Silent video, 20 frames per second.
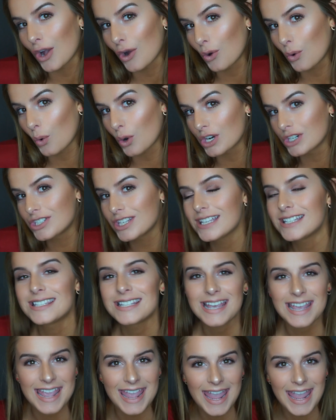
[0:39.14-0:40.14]
Gorgeous.
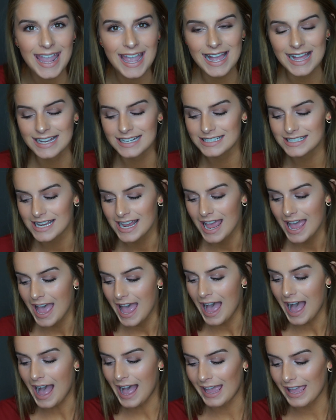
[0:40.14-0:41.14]
And
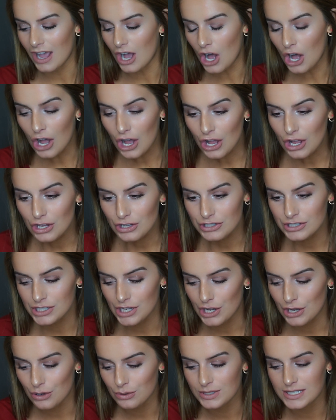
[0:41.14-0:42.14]
I
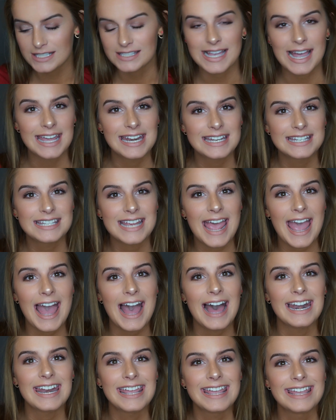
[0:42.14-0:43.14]
also decided to
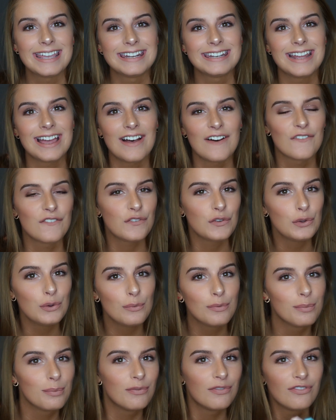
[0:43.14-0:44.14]
add in a few
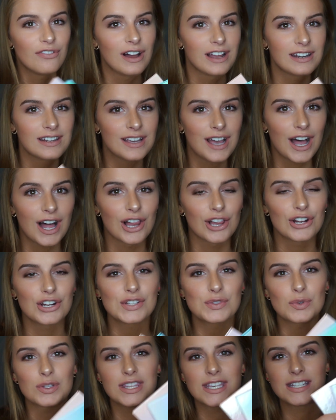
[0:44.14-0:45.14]
fun
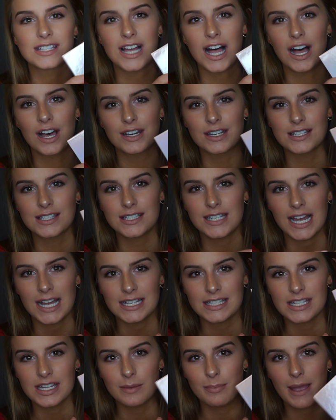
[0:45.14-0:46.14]
colors with these
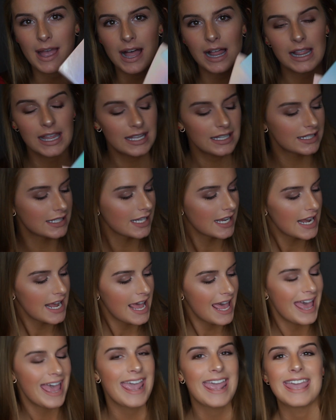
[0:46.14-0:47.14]
Anastasia palettes,
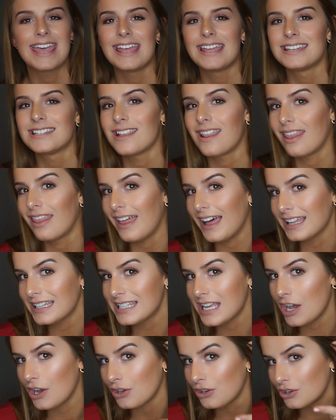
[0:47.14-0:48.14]
and that's
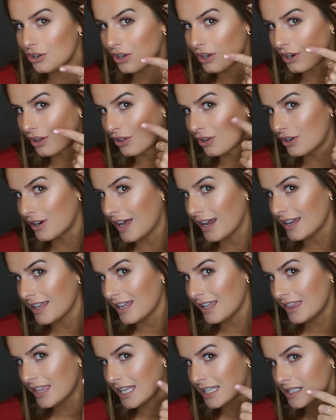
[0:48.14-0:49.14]
how you're gonna learn how to
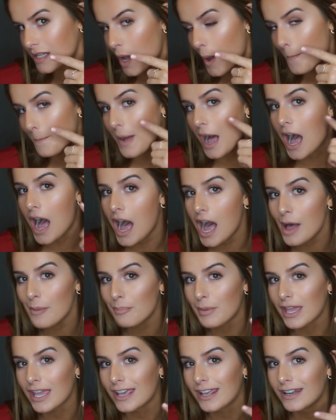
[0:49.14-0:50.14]
get this
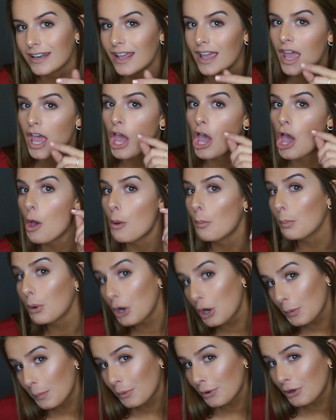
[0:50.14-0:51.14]
poppin'
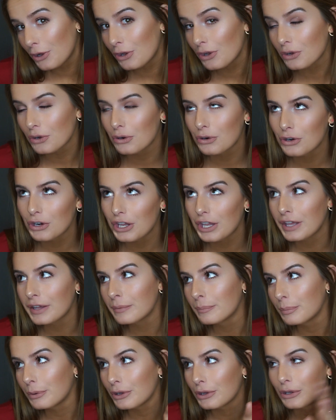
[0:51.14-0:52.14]
purple,
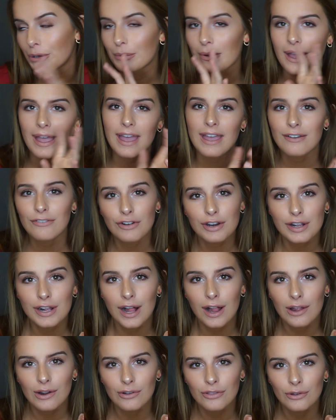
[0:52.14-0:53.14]
green, blue, every
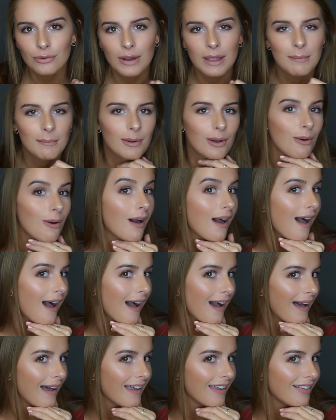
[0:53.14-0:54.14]
color in the rainbow
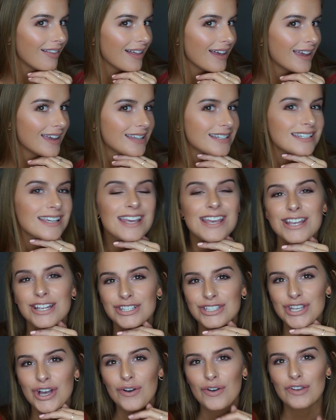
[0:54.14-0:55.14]
highlight.
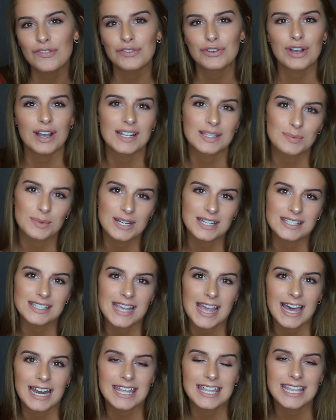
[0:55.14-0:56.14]
So if you guys want to
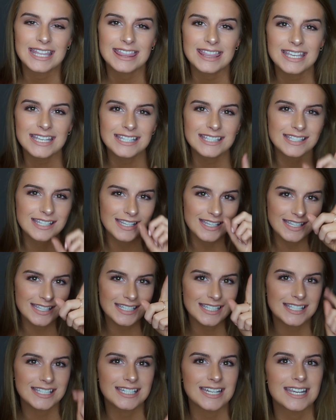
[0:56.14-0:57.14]
see how to get this,
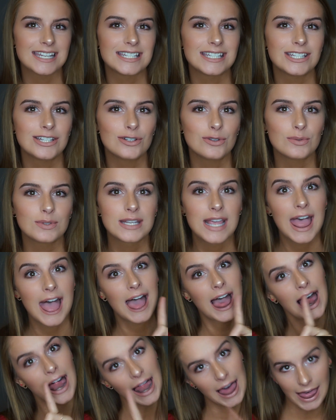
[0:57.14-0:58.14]
stay tuned.
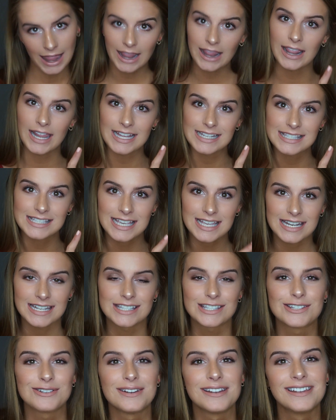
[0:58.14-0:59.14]
Let's get
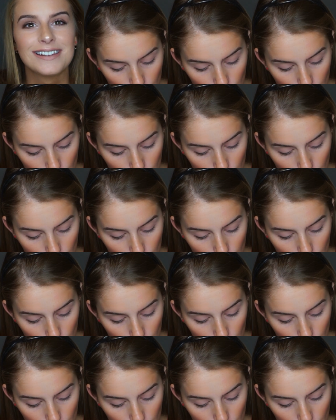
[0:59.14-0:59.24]
into it.